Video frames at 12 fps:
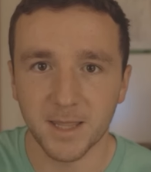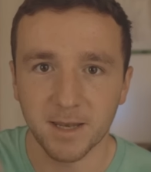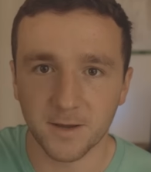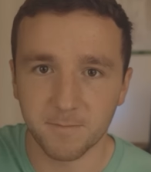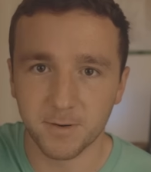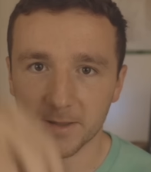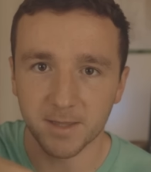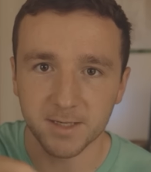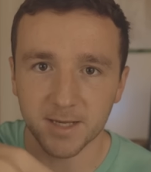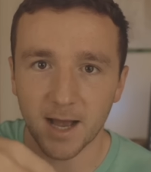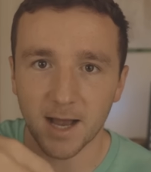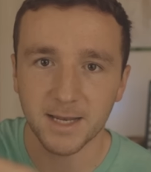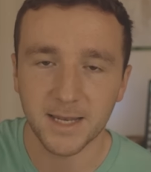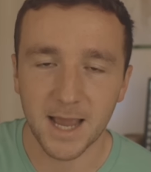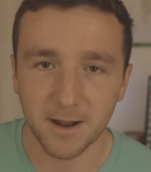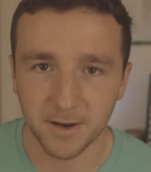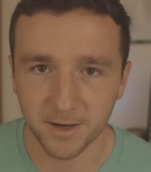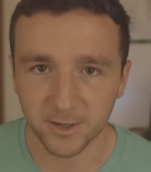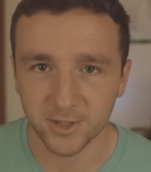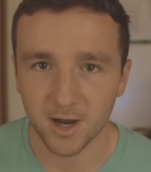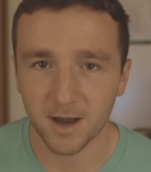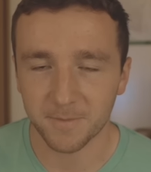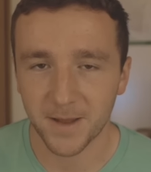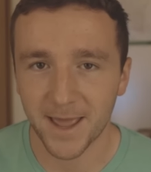and then you put the sock down in your
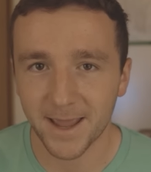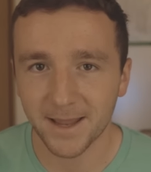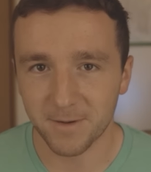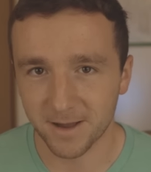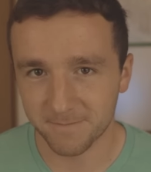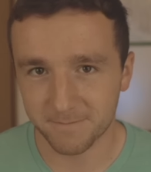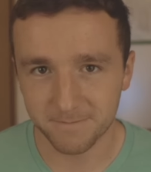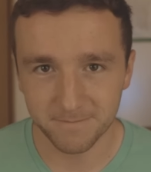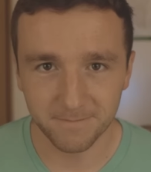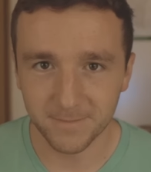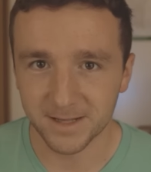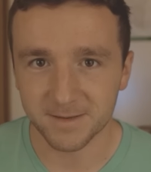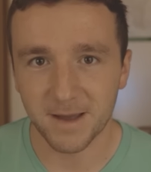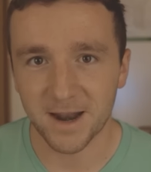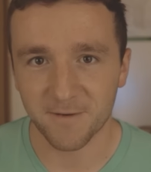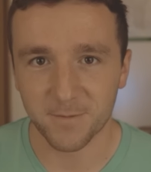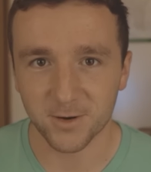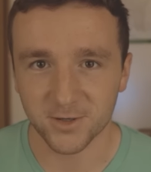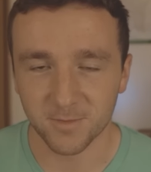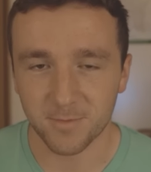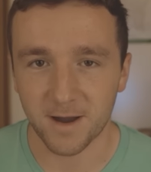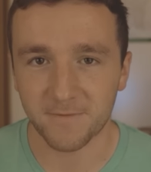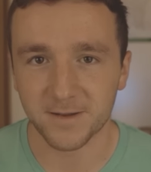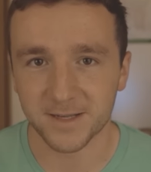chalk bag, but it's a matter of personal
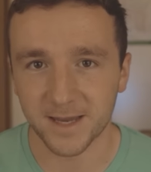preference.